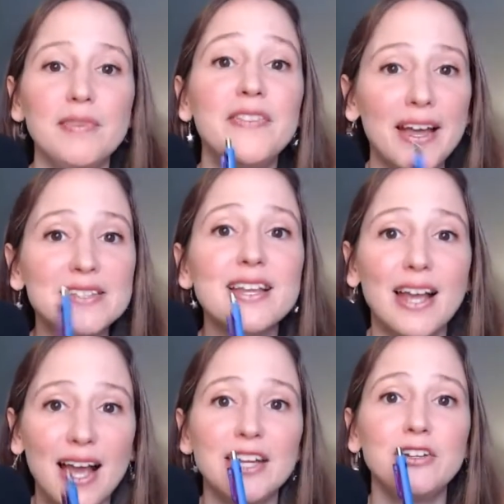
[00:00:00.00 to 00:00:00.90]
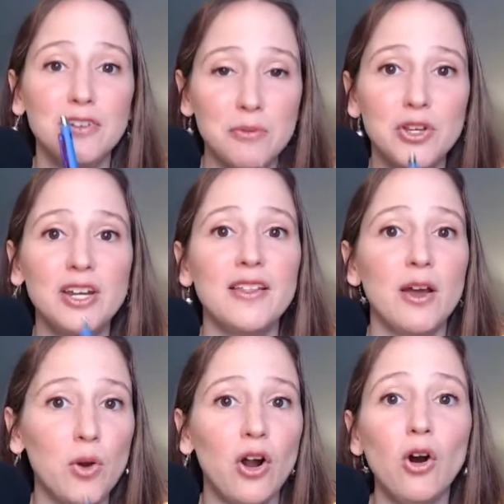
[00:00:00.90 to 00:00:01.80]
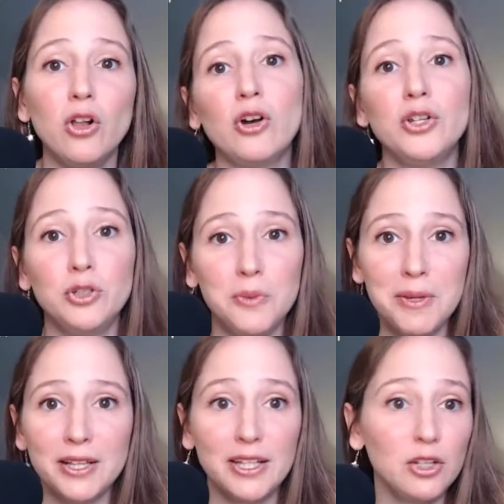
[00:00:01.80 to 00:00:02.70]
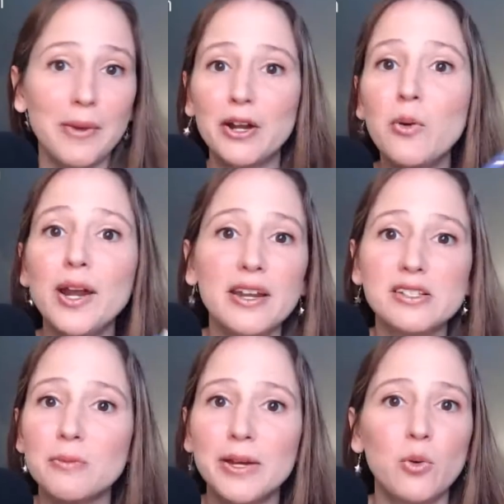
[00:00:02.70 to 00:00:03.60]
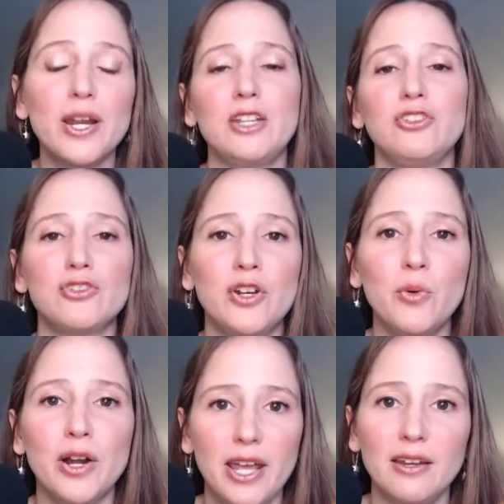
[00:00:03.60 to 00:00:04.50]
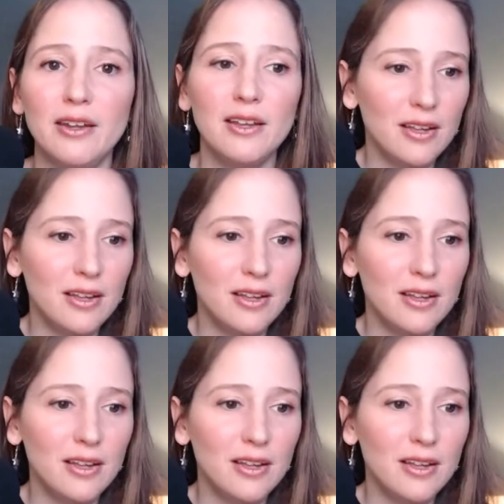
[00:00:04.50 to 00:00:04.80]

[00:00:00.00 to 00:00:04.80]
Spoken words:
That's the kind of community that we're all going to be building, no matter where it is, no matter what industry we're in.